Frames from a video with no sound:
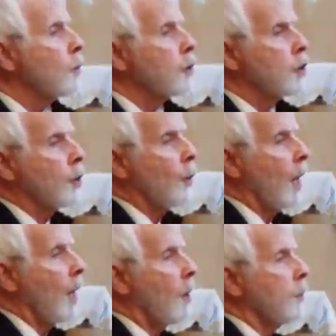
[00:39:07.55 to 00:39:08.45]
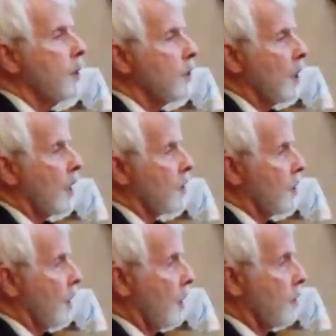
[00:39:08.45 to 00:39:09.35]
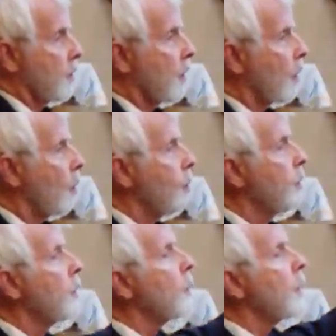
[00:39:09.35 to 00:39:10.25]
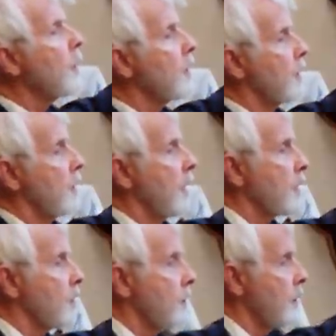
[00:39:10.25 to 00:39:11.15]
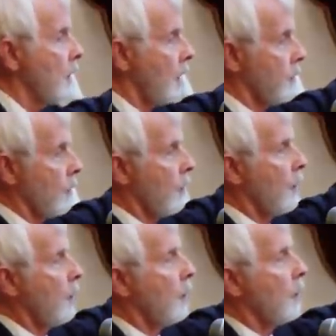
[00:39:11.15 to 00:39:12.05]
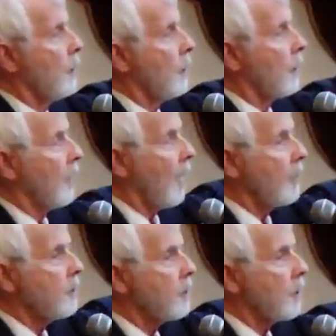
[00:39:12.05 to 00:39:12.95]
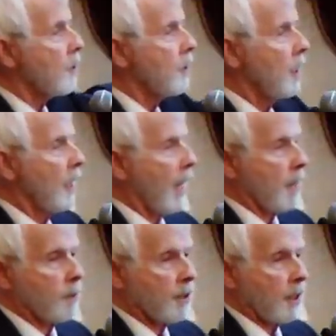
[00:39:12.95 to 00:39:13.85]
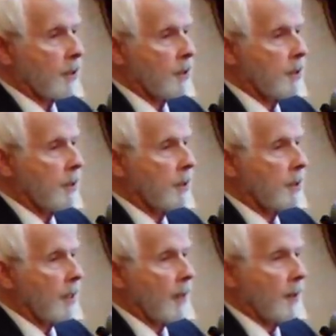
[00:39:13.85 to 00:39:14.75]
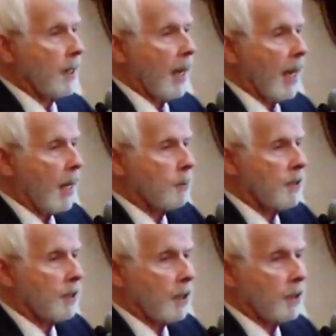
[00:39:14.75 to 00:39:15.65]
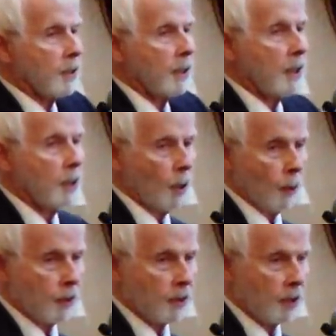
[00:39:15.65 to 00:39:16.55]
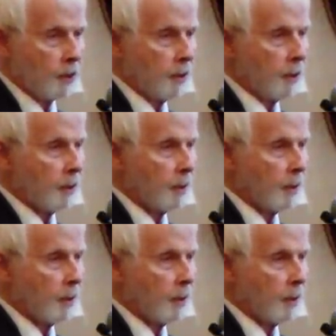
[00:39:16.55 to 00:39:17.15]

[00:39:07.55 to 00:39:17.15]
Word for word: want to show how these catchlines clearly connect together God's section and Adam's section, and then Adam's section and Noah's section.